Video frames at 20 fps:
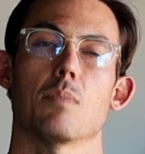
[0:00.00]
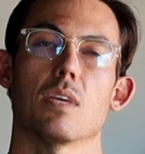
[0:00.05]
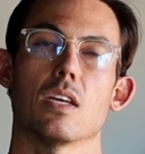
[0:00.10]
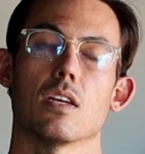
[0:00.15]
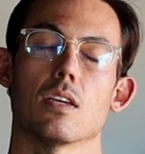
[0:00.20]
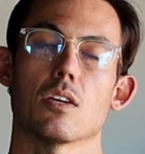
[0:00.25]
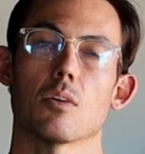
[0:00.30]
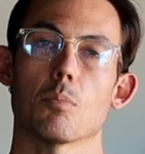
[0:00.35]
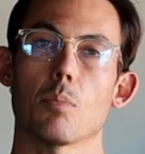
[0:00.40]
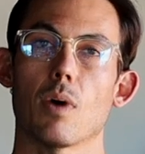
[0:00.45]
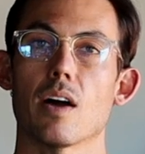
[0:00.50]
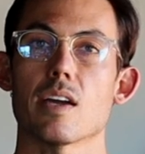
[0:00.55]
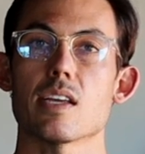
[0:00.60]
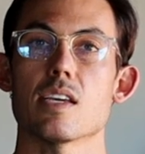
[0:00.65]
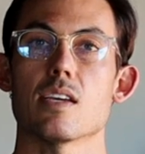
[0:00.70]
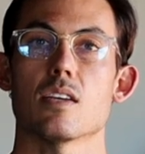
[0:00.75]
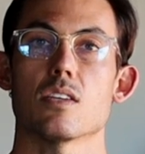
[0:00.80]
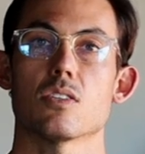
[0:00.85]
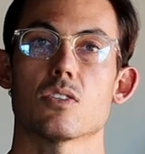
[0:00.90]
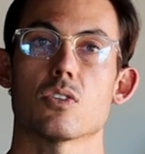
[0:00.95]
meaning your
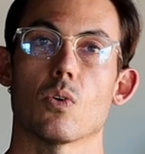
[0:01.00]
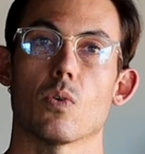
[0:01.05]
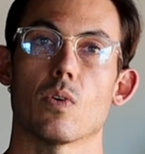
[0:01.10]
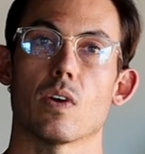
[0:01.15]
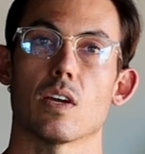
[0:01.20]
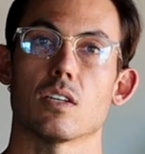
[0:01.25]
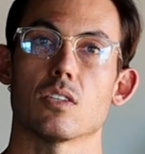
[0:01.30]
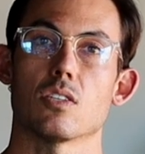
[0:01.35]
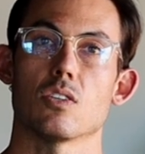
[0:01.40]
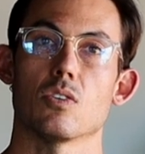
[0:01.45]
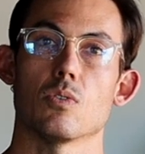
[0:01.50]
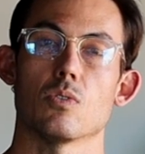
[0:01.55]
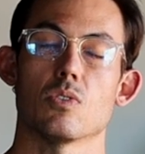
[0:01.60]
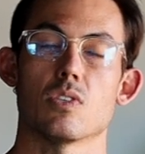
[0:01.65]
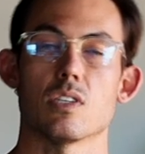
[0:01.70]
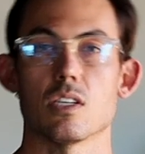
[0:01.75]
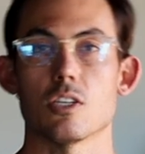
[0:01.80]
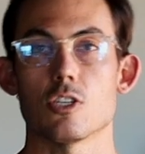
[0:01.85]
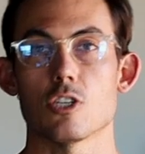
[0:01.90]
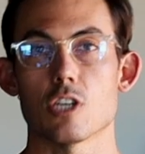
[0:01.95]
body is going to
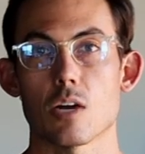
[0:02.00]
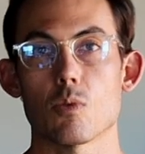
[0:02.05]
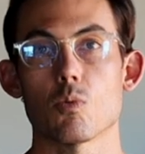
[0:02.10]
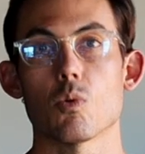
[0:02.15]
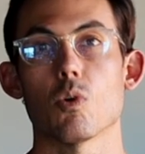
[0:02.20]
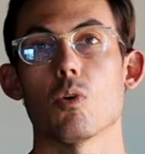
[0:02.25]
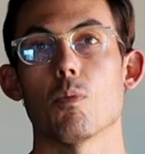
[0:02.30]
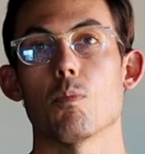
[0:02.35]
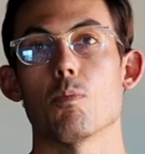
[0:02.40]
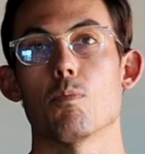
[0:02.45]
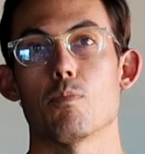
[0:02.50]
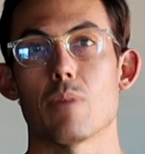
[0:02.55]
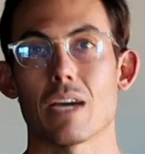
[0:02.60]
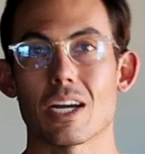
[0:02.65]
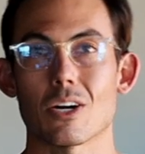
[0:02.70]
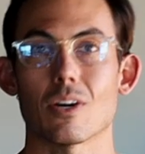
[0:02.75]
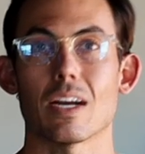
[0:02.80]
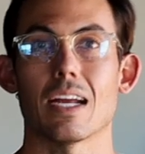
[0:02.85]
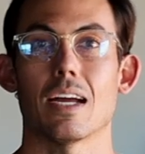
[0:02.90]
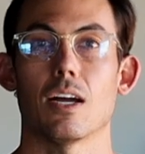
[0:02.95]
see general
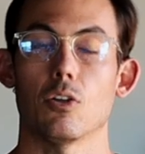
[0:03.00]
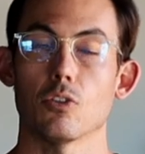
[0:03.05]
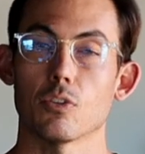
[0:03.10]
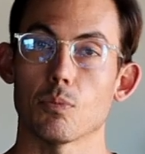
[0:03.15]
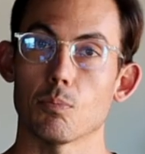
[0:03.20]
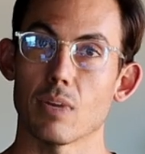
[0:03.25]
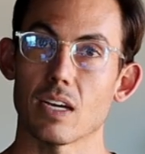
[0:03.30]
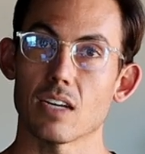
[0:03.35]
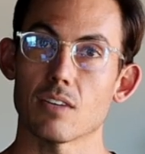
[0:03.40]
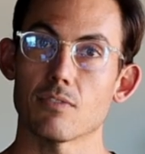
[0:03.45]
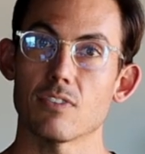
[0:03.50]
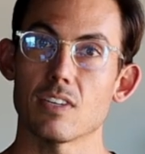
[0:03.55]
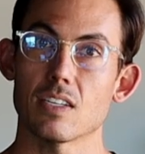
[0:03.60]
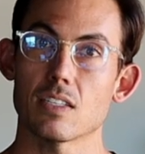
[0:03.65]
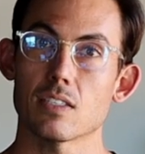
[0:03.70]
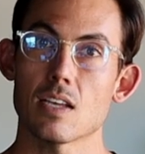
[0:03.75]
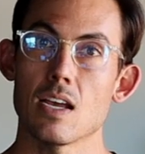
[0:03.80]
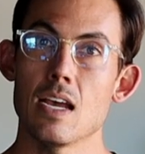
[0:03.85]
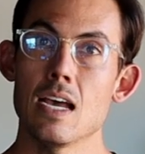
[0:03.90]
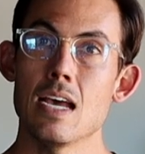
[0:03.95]
better health
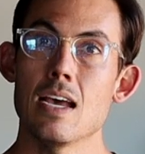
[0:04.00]
benefits